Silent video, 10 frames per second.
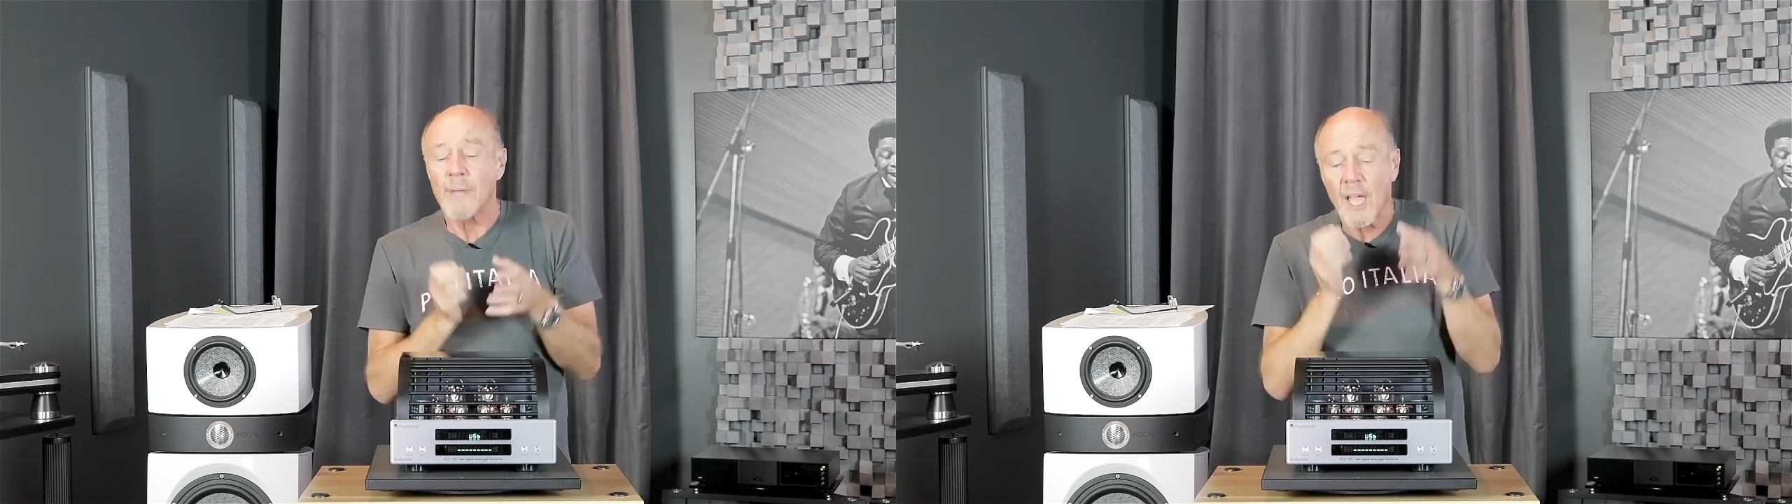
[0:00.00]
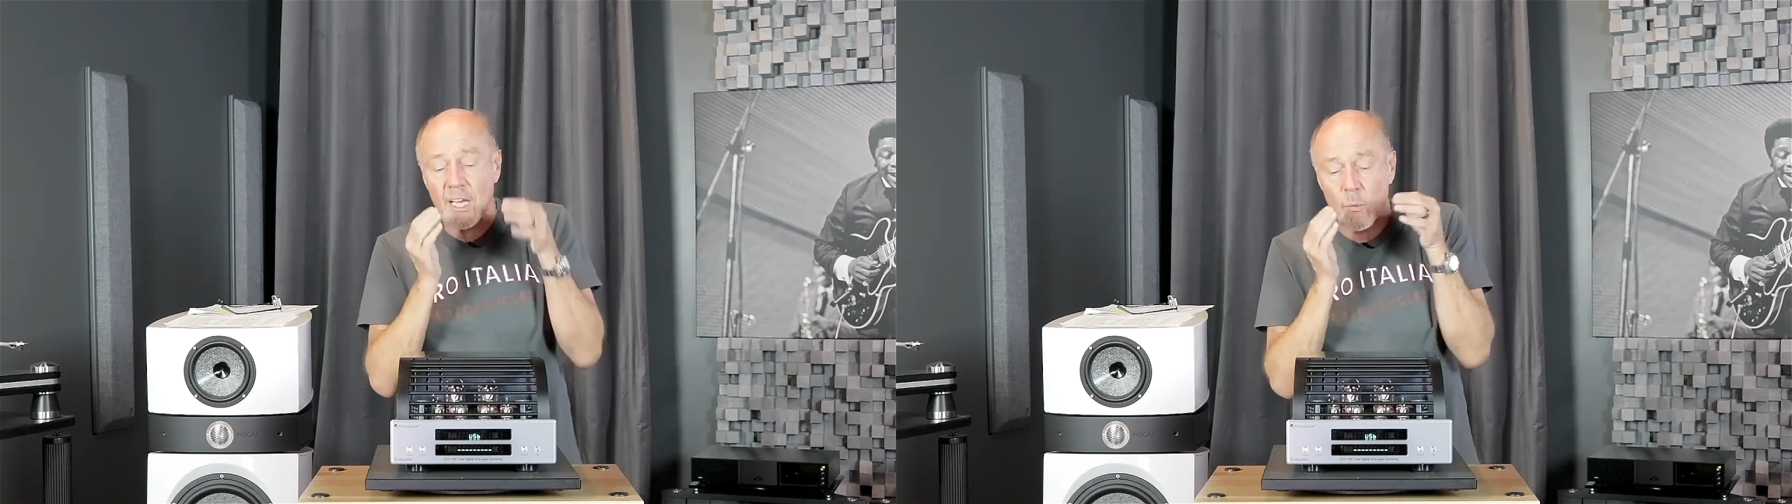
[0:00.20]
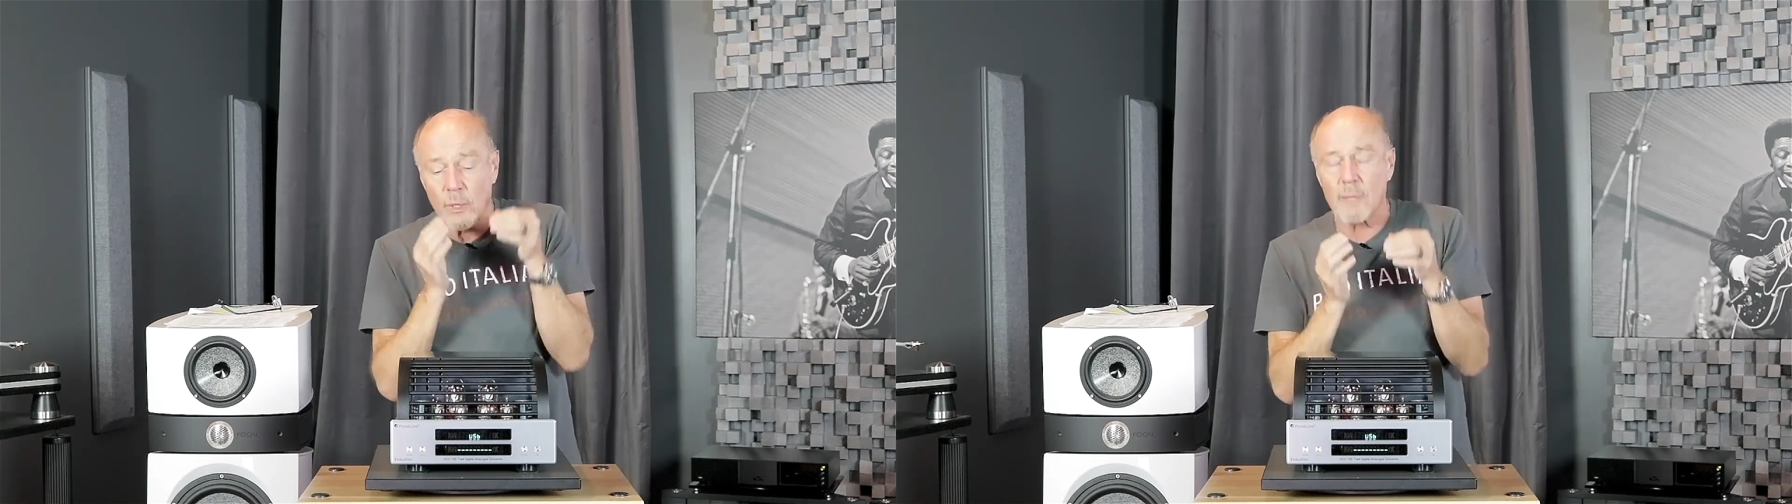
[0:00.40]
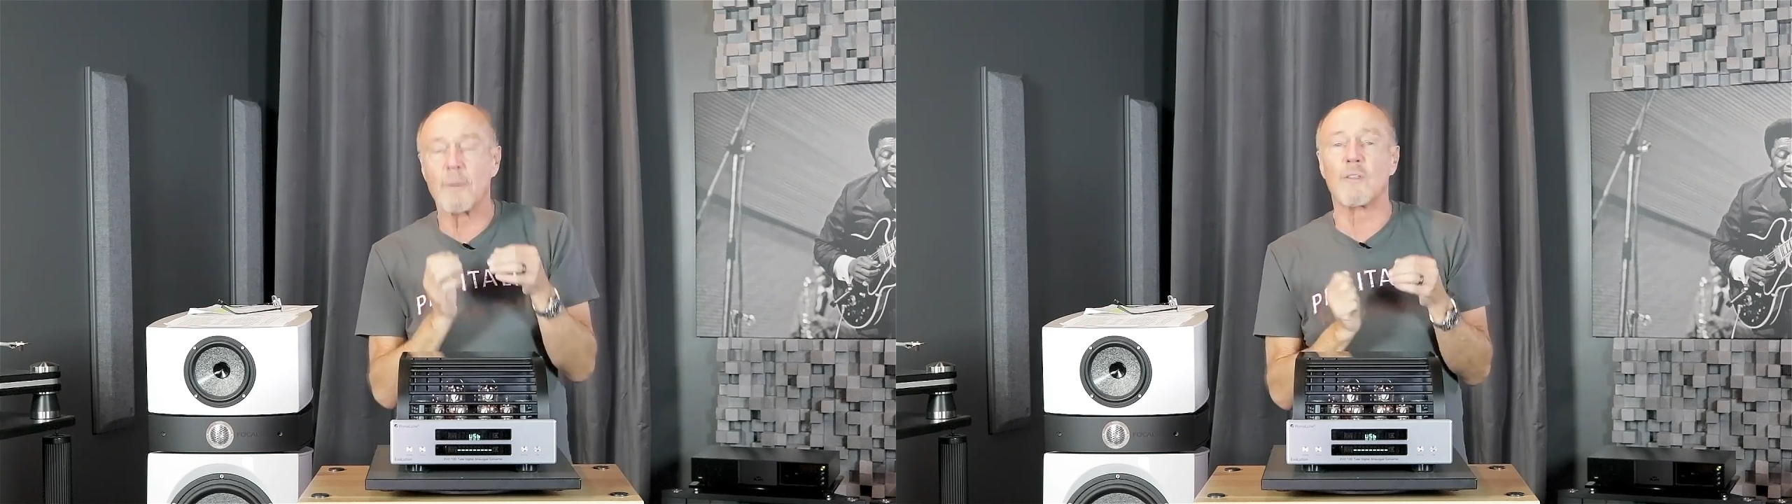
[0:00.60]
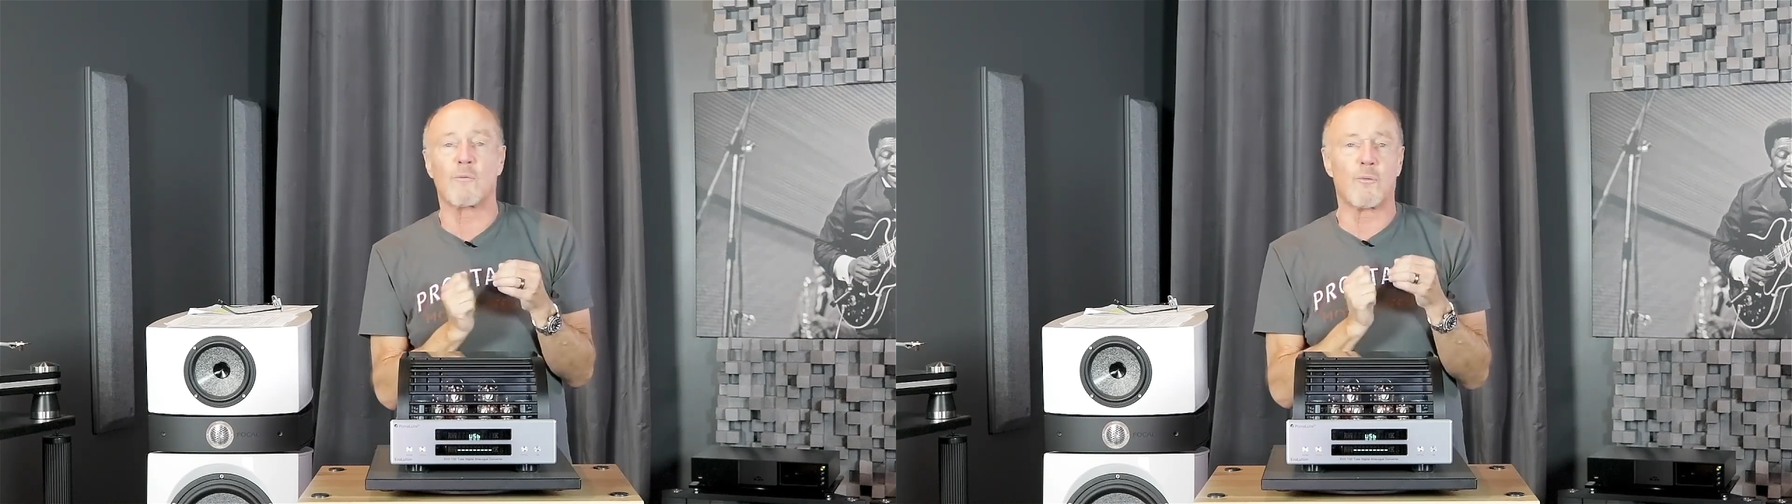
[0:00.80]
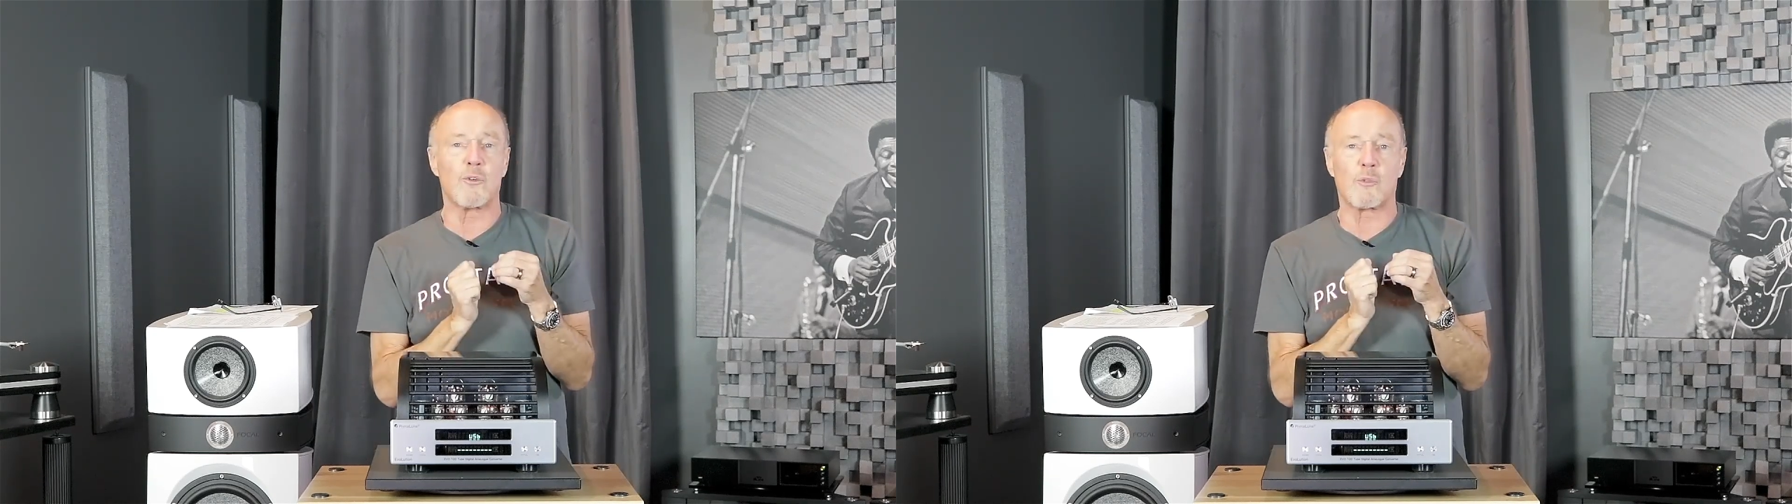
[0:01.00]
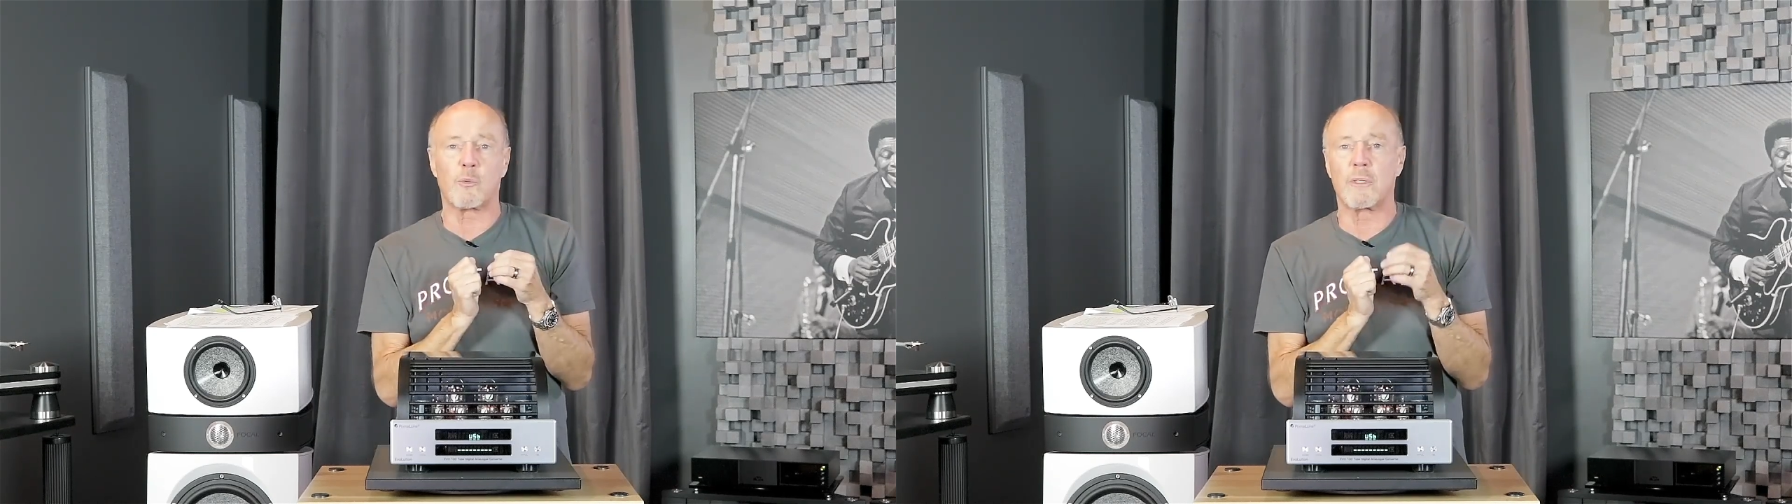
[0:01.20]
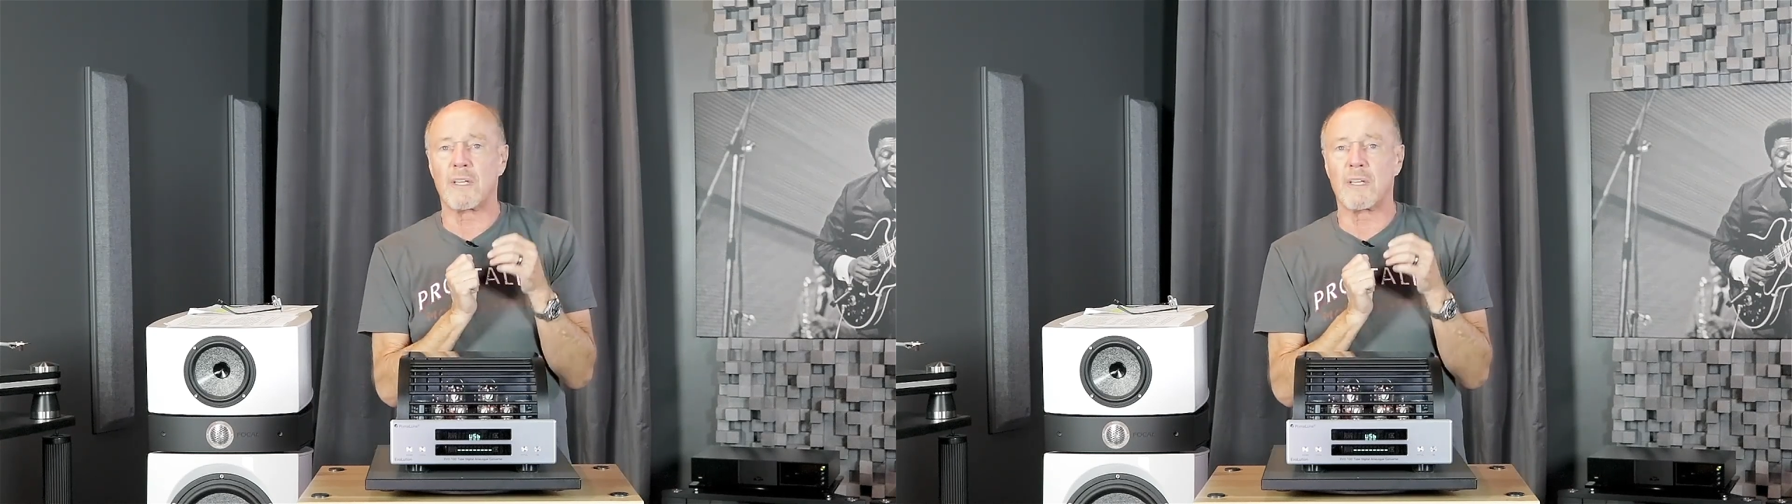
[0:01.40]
and he wanted to be the first one